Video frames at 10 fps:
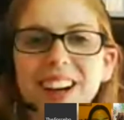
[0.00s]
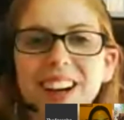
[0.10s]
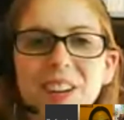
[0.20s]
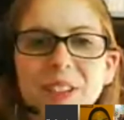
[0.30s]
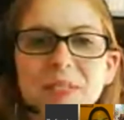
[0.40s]

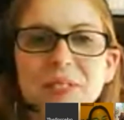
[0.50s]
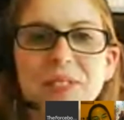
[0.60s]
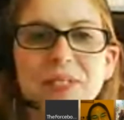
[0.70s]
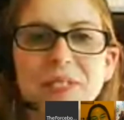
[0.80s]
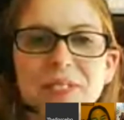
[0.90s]
I'm
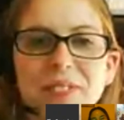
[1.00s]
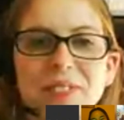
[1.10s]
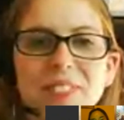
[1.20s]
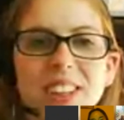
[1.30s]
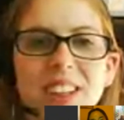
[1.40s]

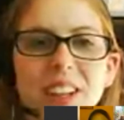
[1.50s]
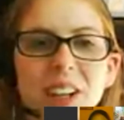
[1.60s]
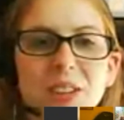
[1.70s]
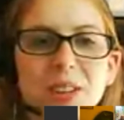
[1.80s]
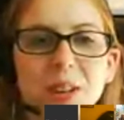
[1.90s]

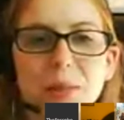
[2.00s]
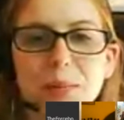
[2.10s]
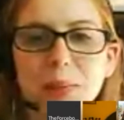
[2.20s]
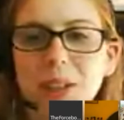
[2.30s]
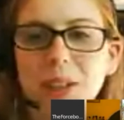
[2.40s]
just gonna
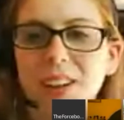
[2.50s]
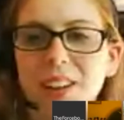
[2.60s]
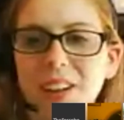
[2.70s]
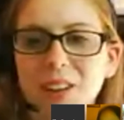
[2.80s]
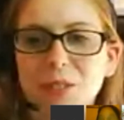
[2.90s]
put this out
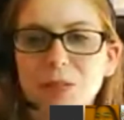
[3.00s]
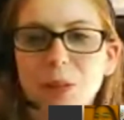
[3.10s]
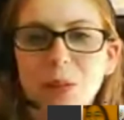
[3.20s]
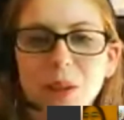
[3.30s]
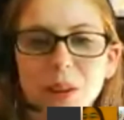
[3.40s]
there
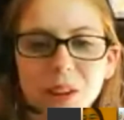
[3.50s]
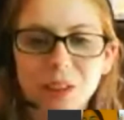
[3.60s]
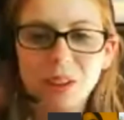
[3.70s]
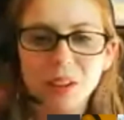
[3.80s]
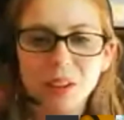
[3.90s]

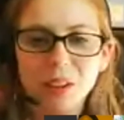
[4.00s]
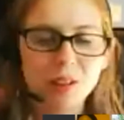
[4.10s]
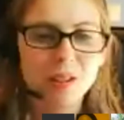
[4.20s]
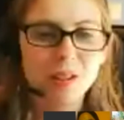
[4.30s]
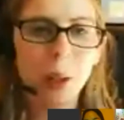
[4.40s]
for
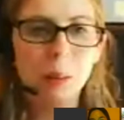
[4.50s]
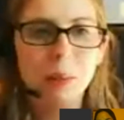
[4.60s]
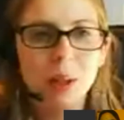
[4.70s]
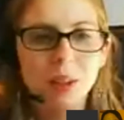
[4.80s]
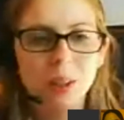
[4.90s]
Dom.